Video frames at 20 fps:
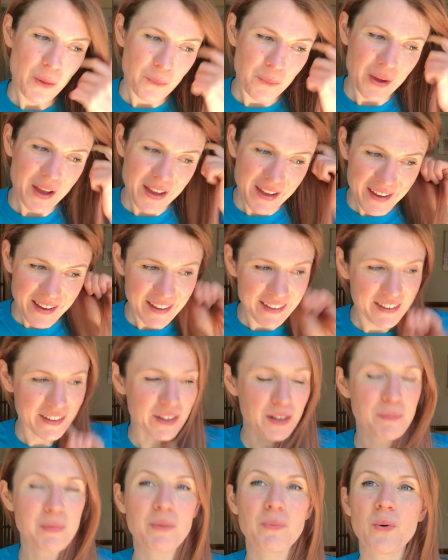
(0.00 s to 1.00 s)
We're
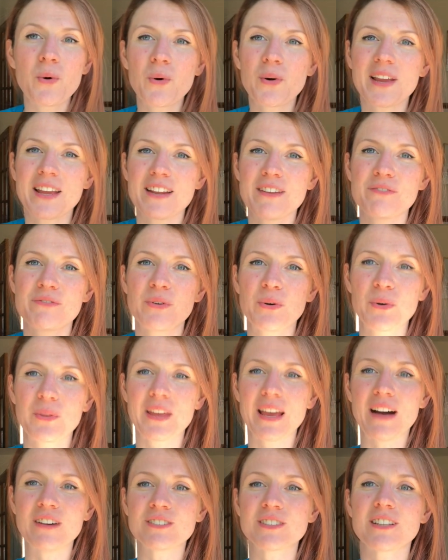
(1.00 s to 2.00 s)
going to be walking for
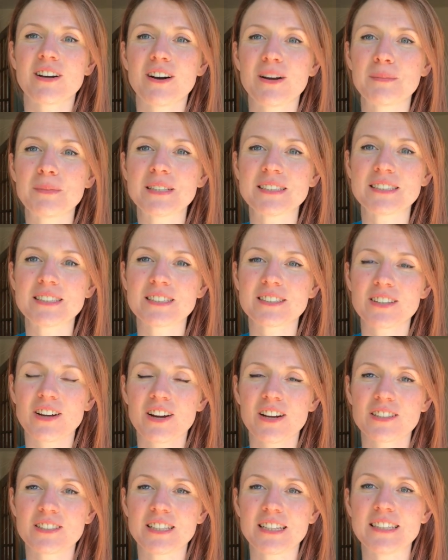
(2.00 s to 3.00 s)
the Alzheimer's
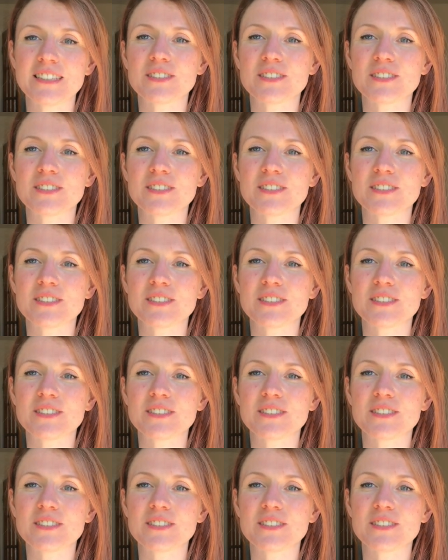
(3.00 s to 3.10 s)
Society.